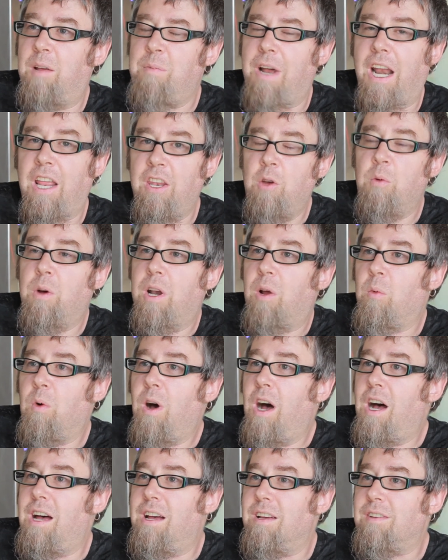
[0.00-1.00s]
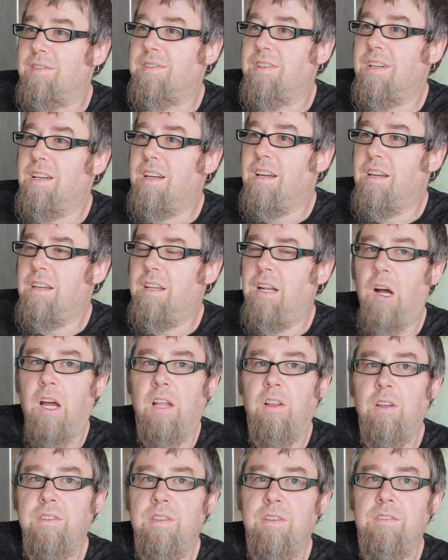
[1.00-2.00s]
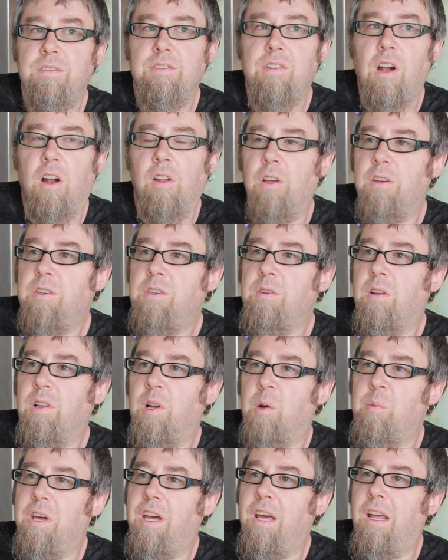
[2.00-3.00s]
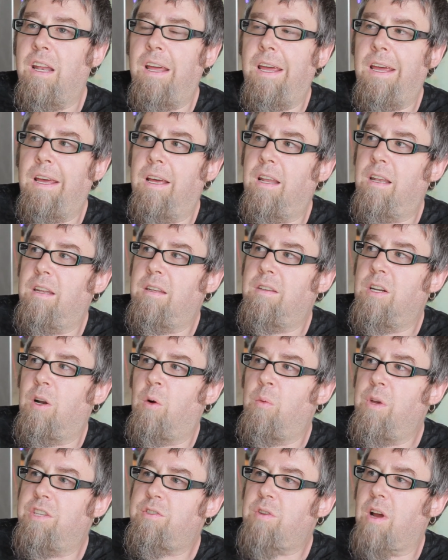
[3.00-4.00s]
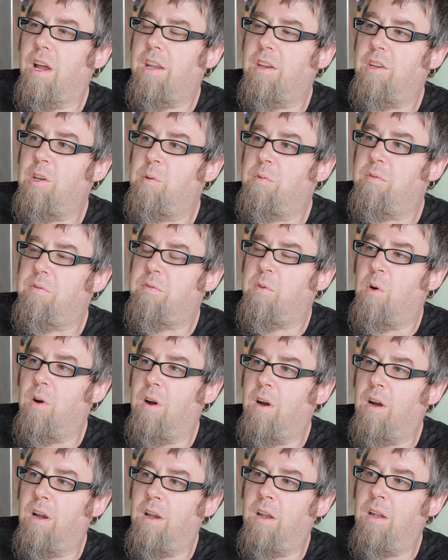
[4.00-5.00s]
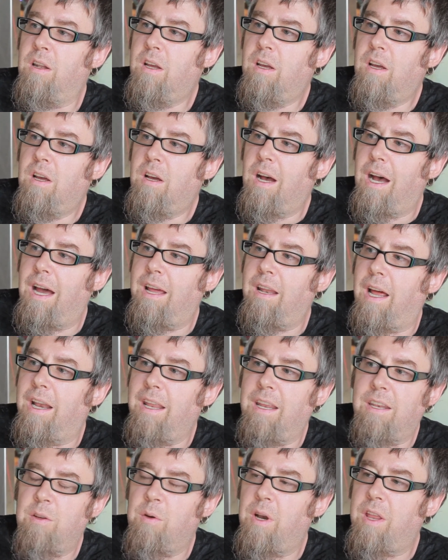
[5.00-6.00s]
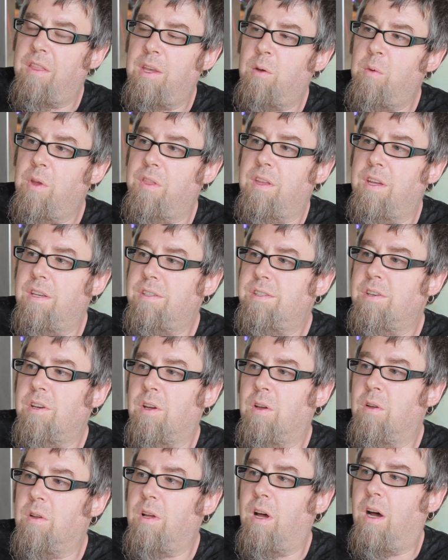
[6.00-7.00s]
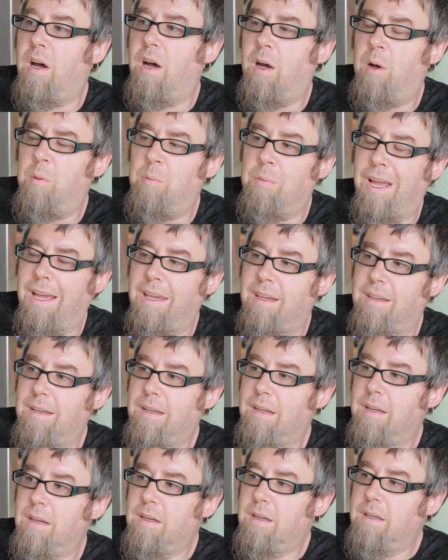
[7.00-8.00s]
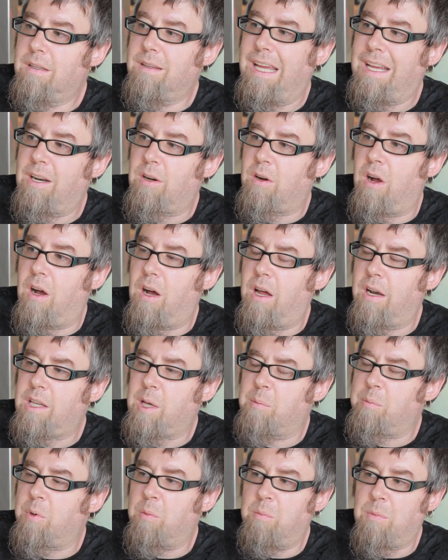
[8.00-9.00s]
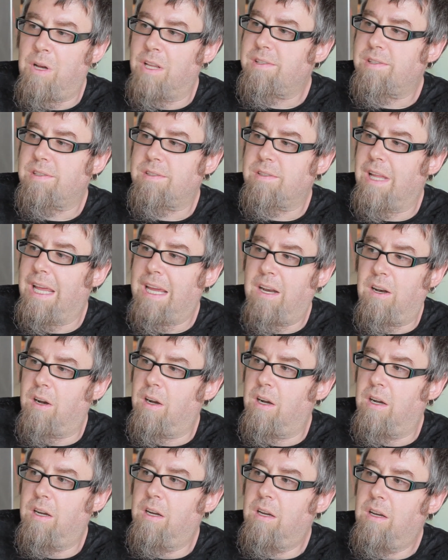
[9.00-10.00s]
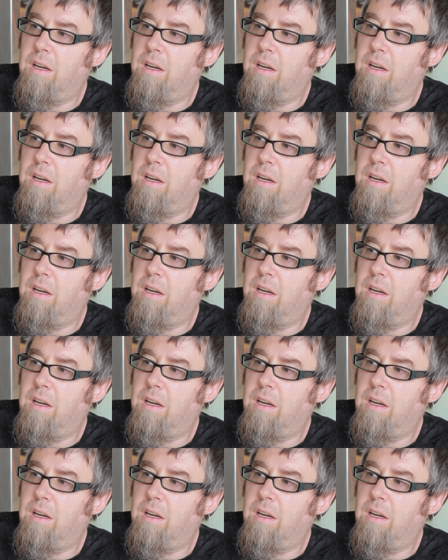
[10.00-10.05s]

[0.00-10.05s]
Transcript: But I knew what it was. I started looking into it a little bit, and we'd tried to do it before, and I didn't do anything with it until later on, a couple of months later.